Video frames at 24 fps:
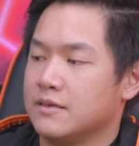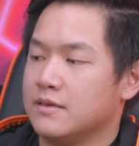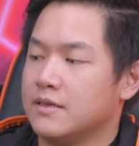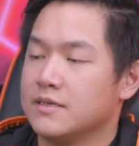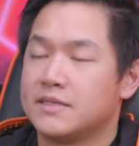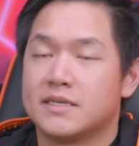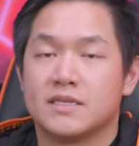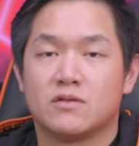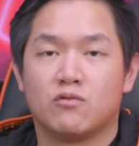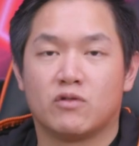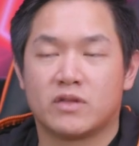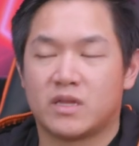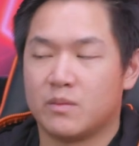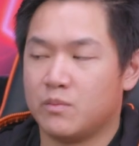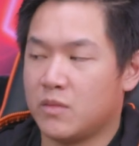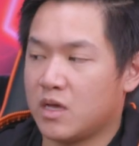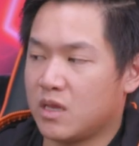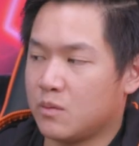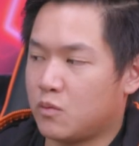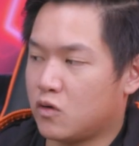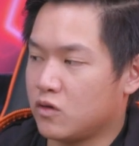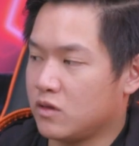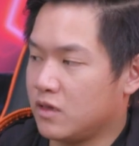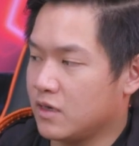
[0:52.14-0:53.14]
This is what the
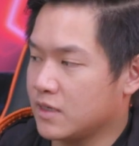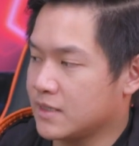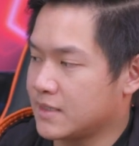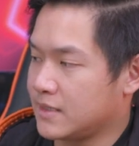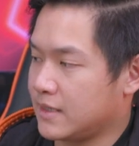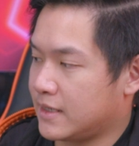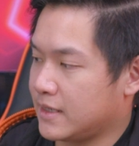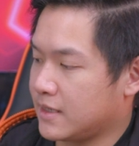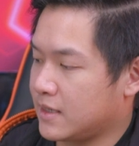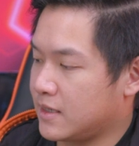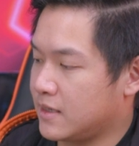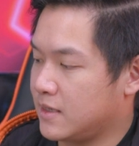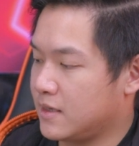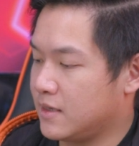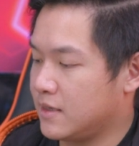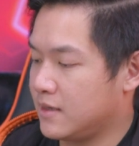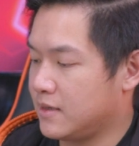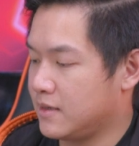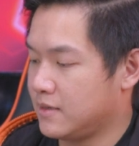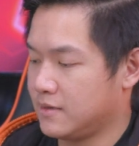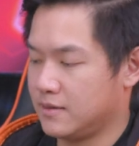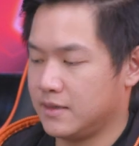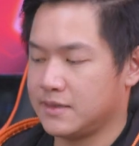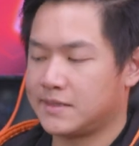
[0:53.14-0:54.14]
motherboard looks like.
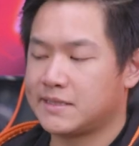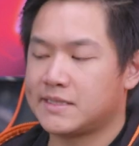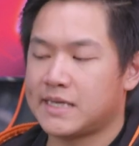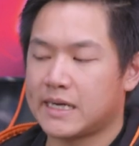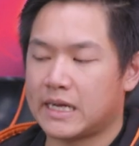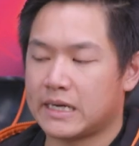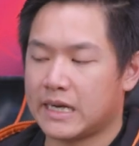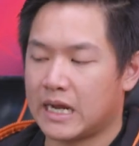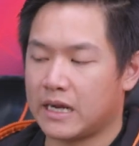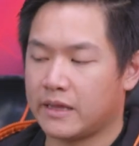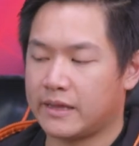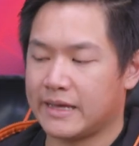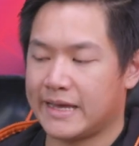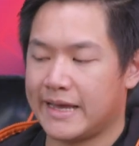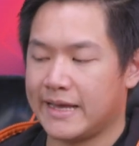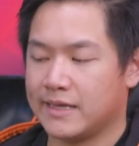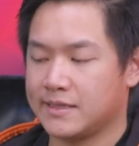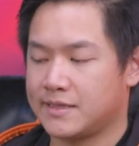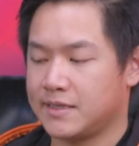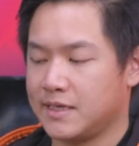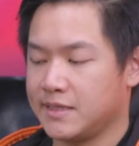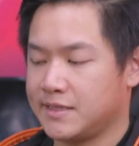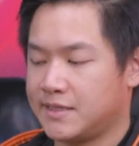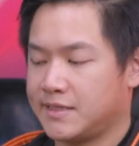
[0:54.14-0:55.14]
Let's take it out of the
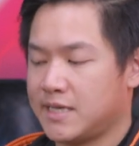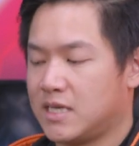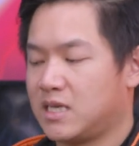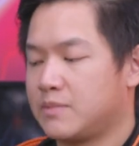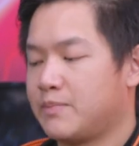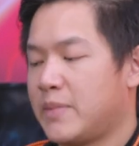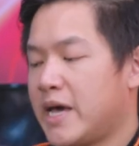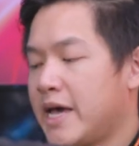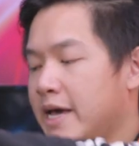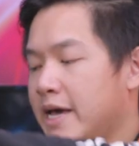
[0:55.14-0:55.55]
anti-static